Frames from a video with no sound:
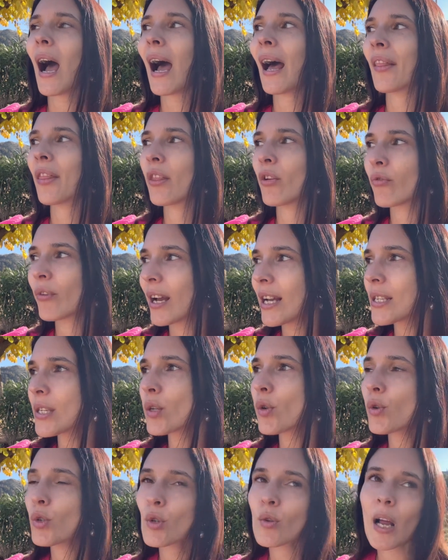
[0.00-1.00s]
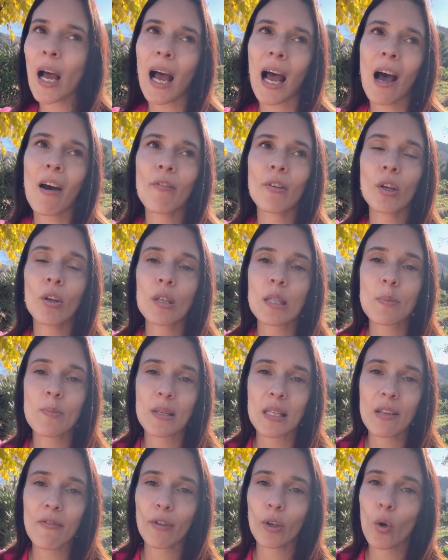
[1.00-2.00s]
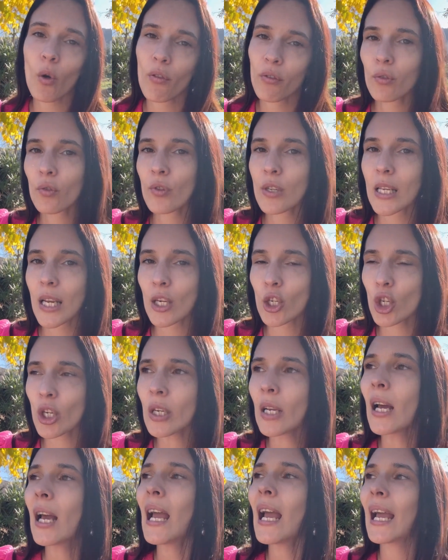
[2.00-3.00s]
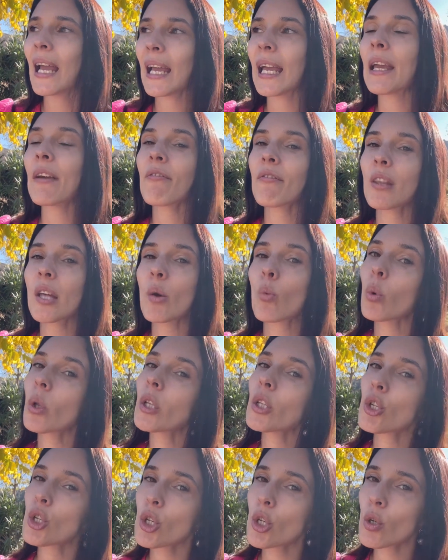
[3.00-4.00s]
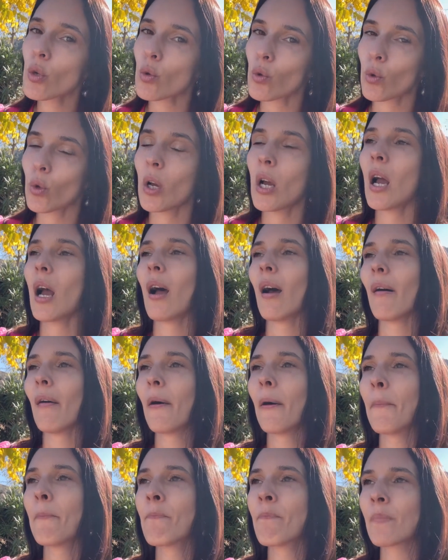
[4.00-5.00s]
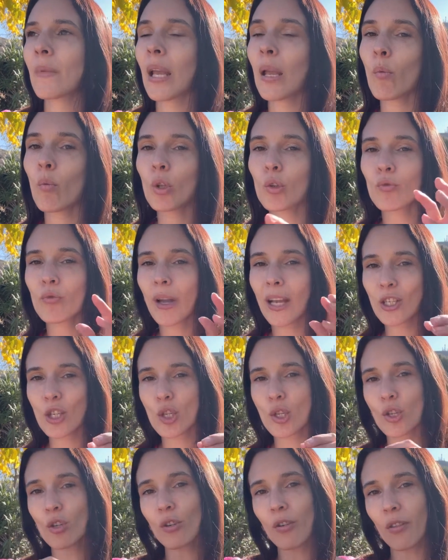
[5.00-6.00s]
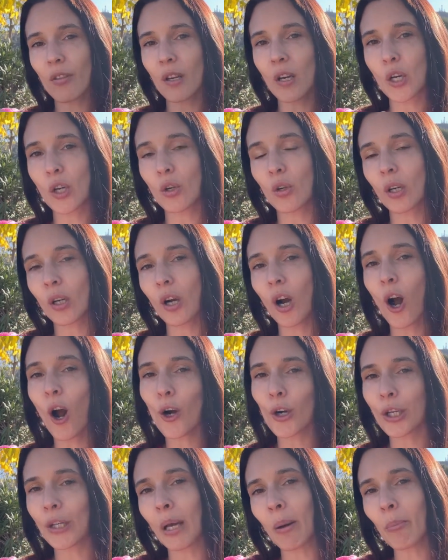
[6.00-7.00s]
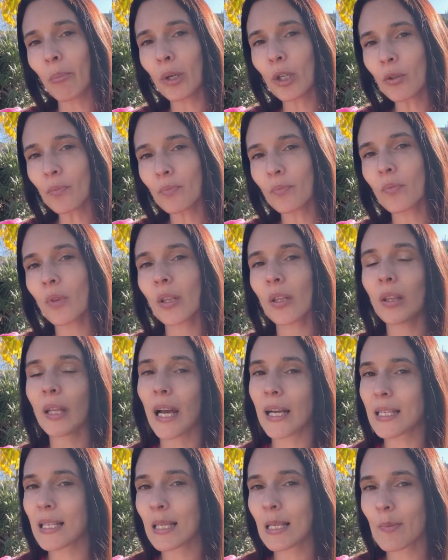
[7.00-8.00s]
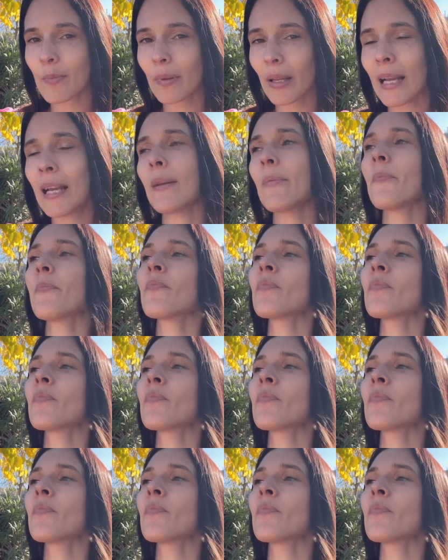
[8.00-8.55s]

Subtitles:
and the rest who do not have enough specific authorization, if they will do, it will register their car number, the license plate,